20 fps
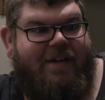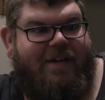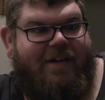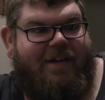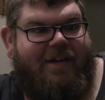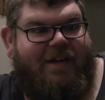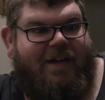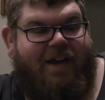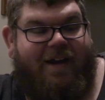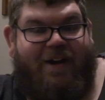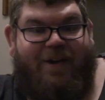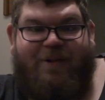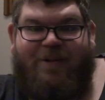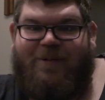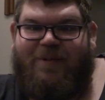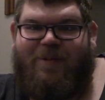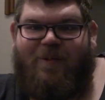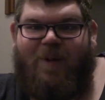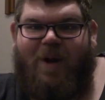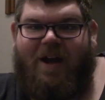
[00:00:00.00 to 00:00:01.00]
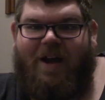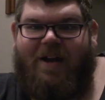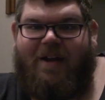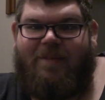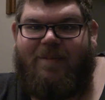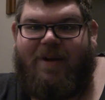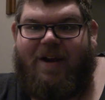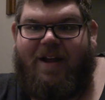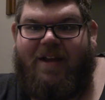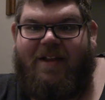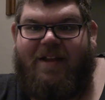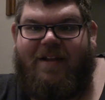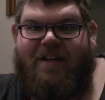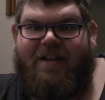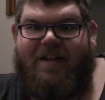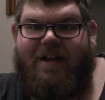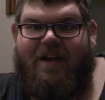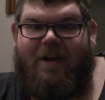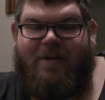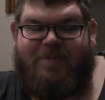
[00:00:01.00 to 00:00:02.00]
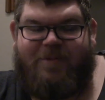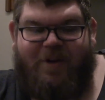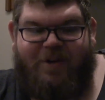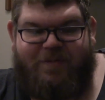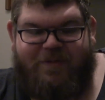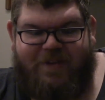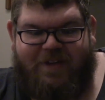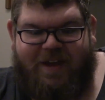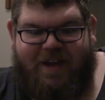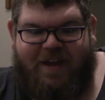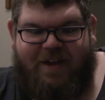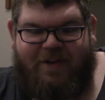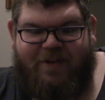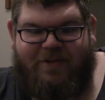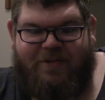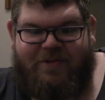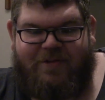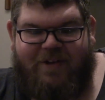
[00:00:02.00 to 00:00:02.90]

And I don't know why, but I hopped off the couch,